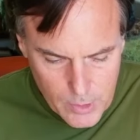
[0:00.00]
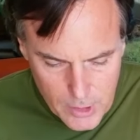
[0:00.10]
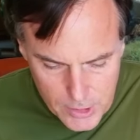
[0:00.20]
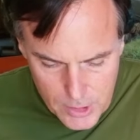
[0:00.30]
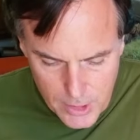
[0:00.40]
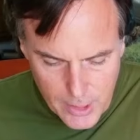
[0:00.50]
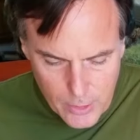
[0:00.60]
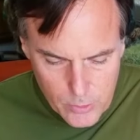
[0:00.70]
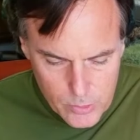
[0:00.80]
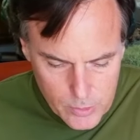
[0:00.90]
touch the
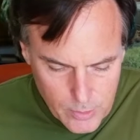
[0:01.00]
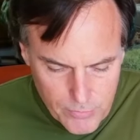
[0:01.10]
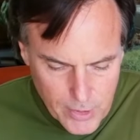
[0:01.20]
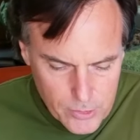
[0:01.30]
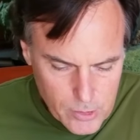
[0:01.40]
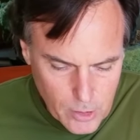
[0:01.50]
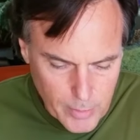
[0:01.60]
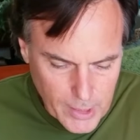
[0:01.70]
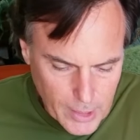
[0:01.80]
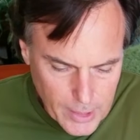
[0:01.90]
arrows and the feathers a little
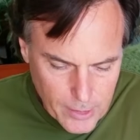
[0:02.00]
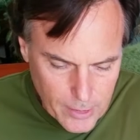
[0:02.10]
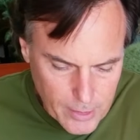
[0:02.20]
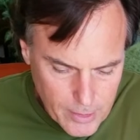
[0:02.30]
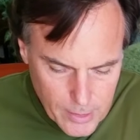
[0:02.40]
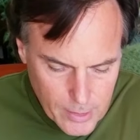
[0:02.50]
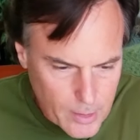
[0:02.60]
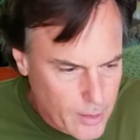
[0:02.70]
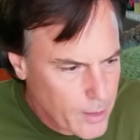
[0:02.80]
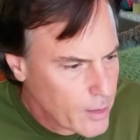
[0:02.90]
bit later.
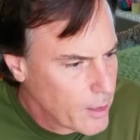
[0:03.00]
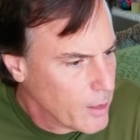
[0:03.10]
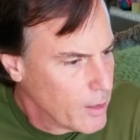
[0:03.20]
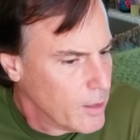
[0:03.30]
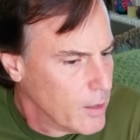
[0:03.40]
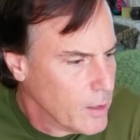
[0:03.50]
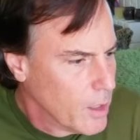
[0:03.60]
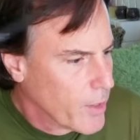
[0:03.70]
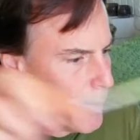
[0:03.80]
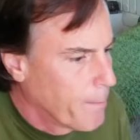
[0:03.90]

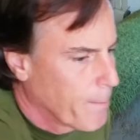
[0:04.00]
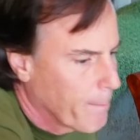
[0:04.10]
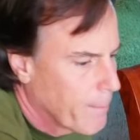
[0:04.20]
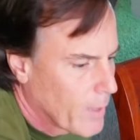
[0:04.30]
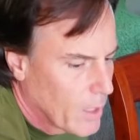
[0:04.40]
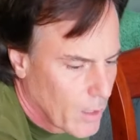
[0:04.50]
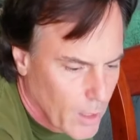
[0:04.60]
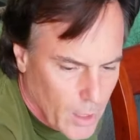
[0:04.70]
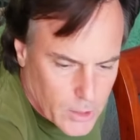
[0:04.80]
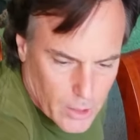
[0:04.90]
Okay,
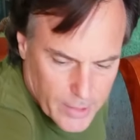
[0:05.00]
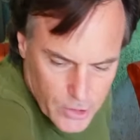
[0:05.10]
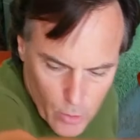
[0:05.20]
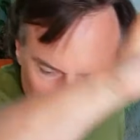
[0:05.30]
so let's go